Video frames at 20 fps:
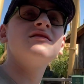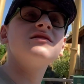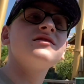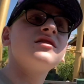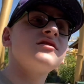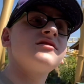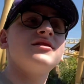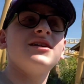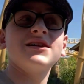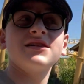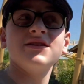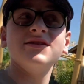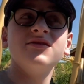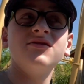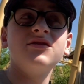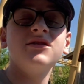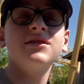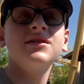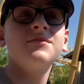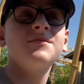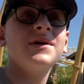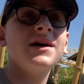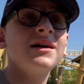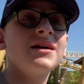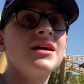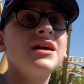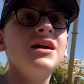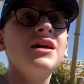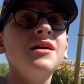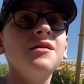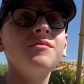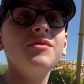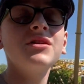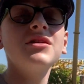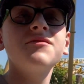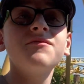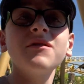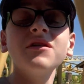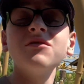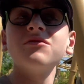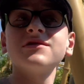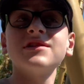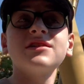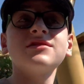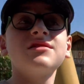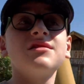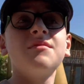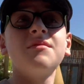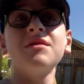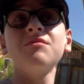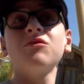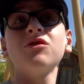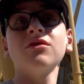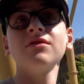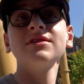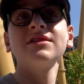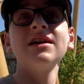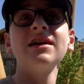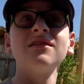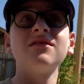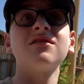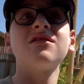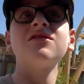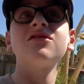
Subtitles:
so sadly not at the back, but the front was actually a bit more intense,